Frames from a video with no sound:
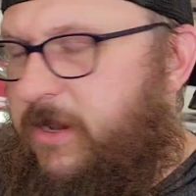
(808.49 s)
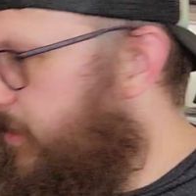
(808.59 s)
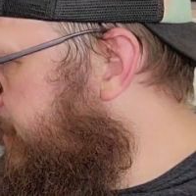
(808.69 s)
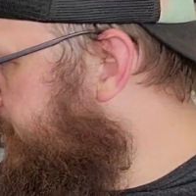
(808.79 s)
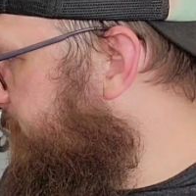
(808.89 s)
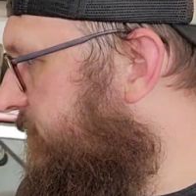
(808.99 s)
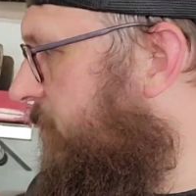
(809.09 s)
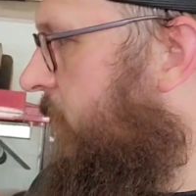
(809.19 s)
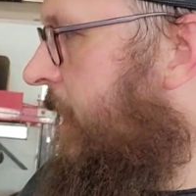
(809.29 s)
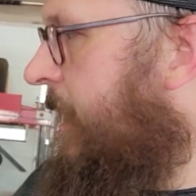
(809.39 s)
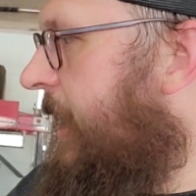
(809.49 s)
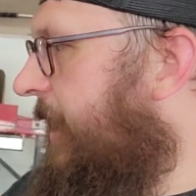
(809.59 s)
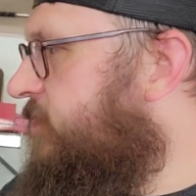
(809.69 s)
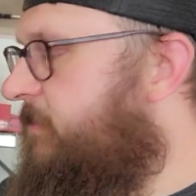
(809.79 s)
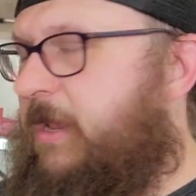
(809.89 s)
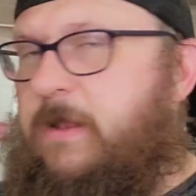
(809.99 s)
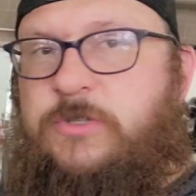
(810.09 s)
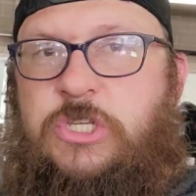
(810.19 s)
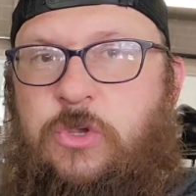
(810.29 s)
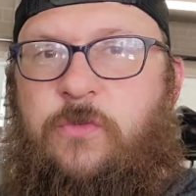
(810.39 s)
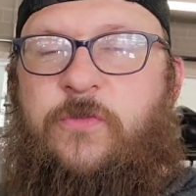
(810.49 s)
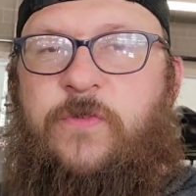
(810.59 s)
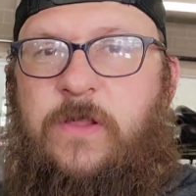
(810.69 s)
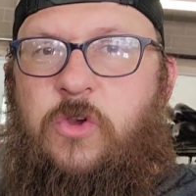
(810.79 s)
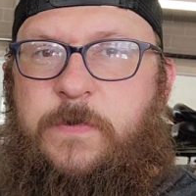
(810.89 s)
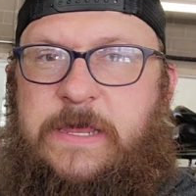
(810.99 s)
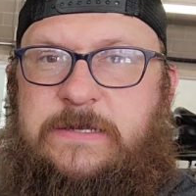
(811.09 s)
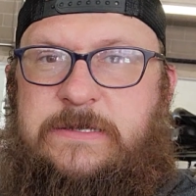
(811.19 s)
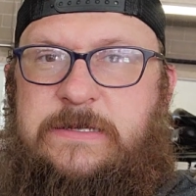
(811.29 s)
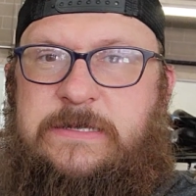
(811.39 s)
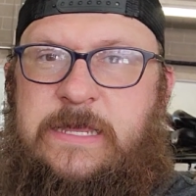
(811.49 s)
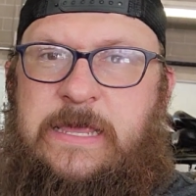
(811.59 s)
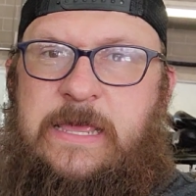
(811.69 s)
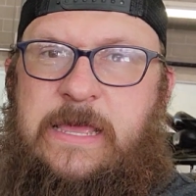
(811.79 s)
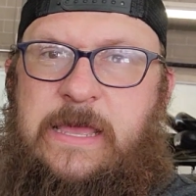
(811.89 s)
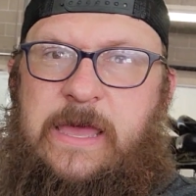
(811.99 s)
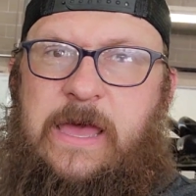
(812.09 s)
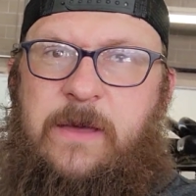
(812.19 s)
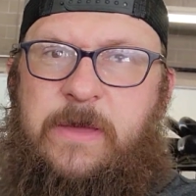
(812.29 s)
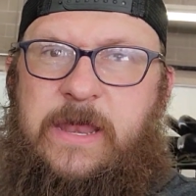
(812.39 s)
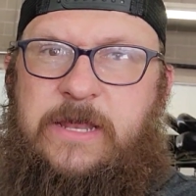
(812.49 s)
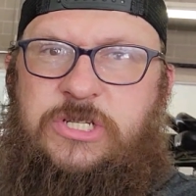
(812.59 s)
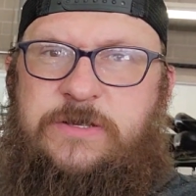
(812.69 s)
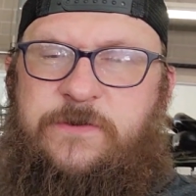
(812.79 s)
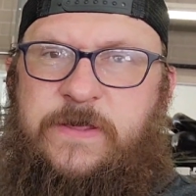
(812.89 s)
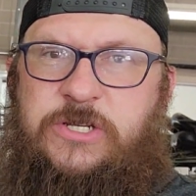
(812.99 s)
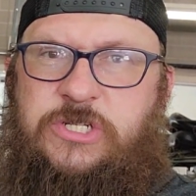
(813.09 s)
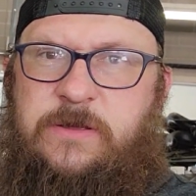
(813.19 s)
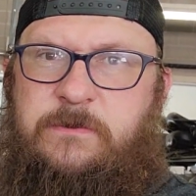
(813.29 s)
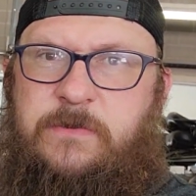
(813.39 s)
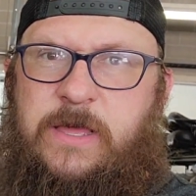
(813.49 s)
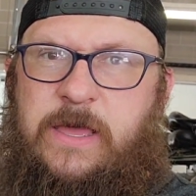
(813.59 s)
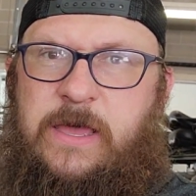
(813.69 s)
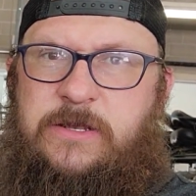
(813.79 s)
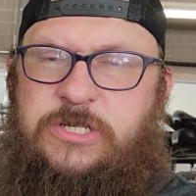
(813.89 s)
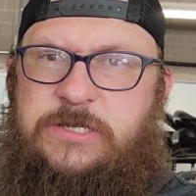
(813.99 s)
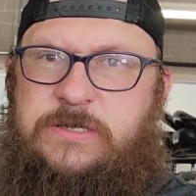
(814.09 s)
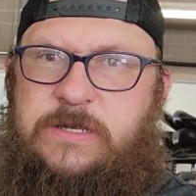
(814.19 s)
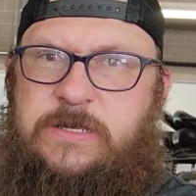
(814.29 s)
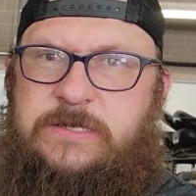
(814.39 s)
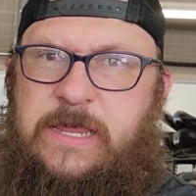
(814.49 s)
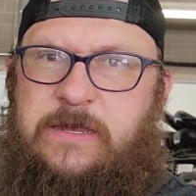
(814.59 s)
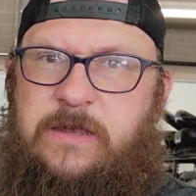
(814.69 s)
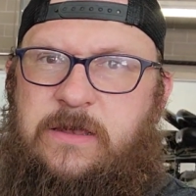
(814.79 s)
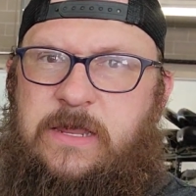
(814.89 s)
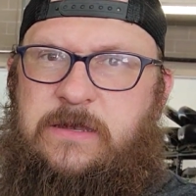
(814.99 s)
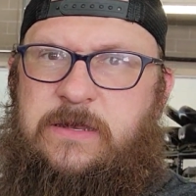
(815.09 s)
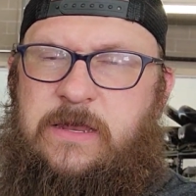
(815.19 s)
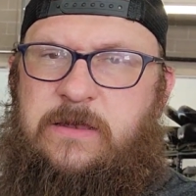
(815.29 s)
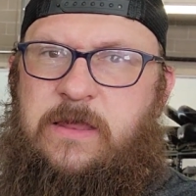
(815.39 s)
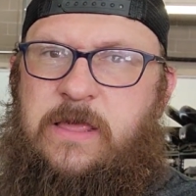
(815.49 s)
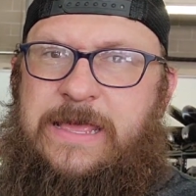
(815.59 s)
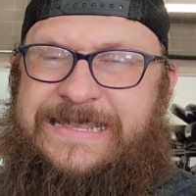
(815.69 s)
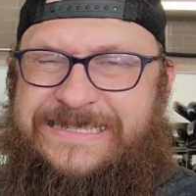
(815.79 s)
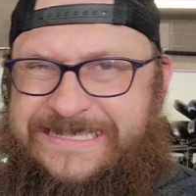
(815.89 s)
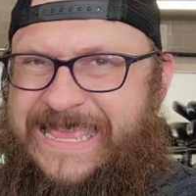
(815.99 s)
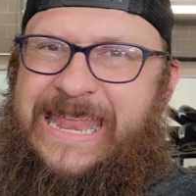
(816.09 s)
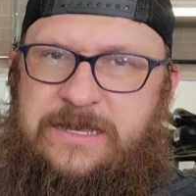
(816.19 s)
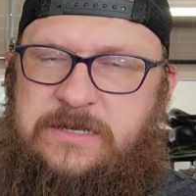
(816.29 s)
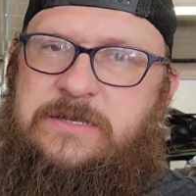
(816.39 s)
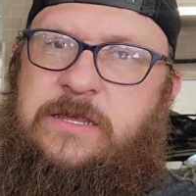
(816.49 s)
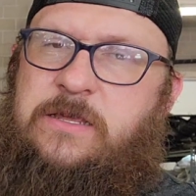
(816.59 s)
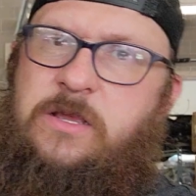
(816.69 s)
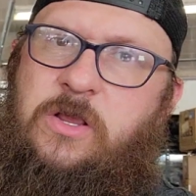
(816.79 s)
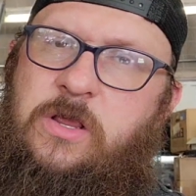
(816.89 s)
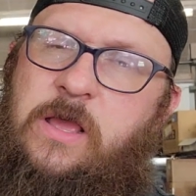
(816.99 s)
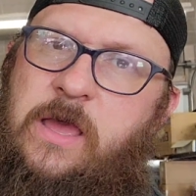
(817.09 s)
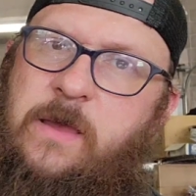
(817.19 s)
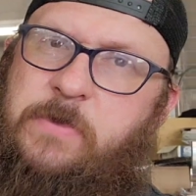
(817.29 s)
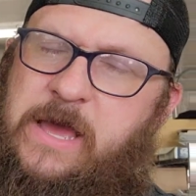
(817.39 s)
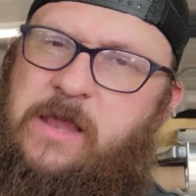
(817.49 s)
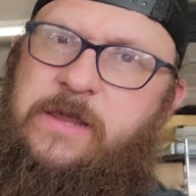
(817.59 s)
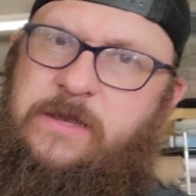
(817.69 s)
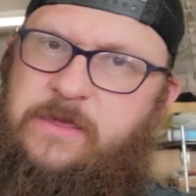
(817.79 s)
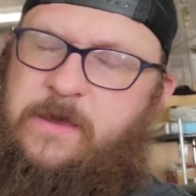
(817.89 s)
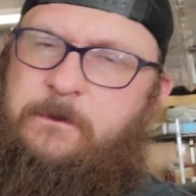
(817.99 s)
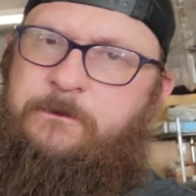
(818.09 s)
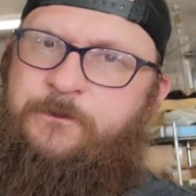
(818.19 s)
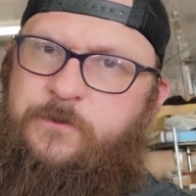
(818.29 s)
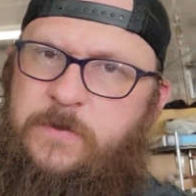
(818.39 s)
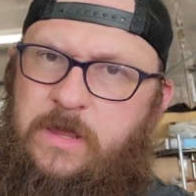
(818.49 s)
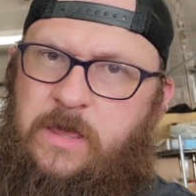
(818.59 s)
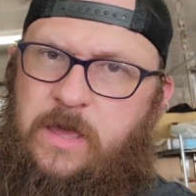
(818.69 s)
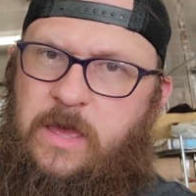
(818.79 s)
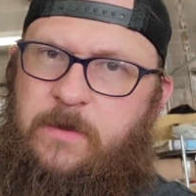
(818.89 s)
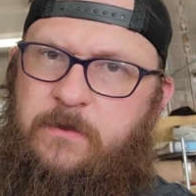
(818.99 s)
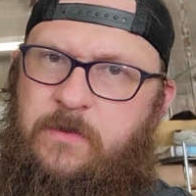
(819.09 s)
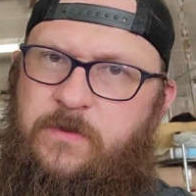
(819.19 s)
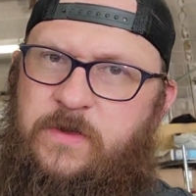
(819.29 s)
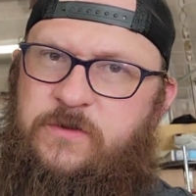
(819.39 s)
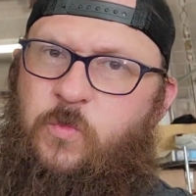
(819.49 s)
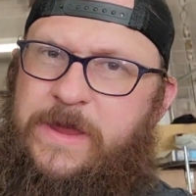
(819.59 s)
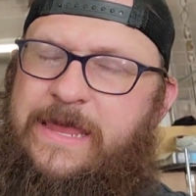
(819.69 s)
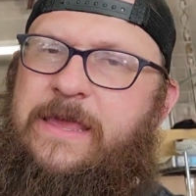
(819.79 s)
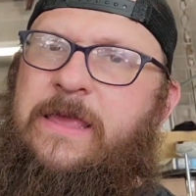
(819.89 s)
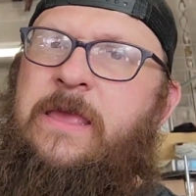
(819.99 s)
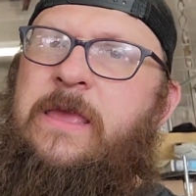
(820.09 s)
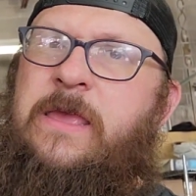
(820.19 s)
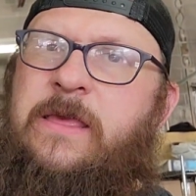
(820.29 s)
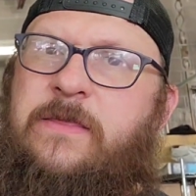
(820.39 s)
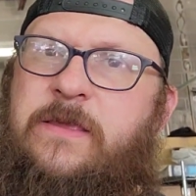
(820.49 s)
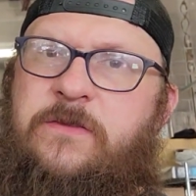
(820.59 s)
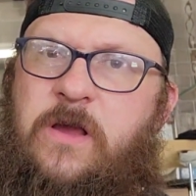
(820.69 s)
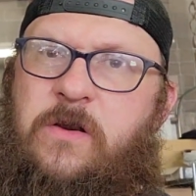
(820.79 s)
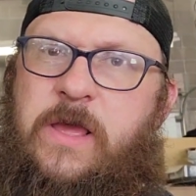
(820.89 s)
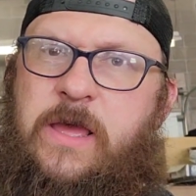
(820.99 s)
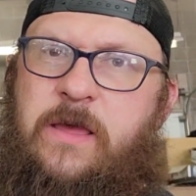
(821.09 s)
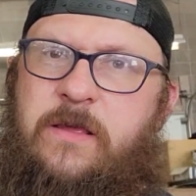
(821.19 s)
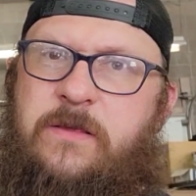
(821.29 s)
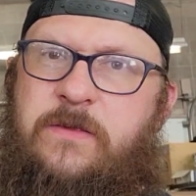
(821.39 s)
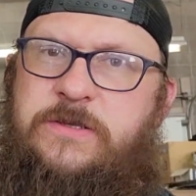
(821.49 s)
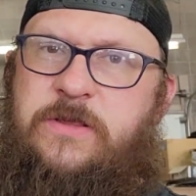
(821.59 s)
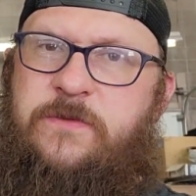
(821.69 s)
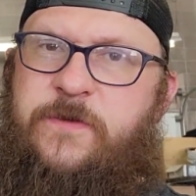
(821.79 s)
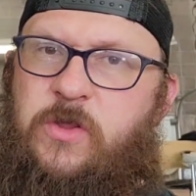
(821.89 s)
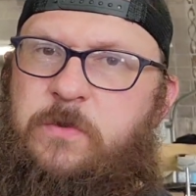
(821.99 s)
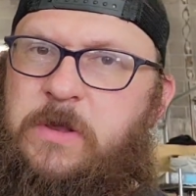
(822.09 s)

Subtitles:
air into. So I actually made up two filler pieces, and I just finished them, just stained and satin. Polyed them this week. These are the filler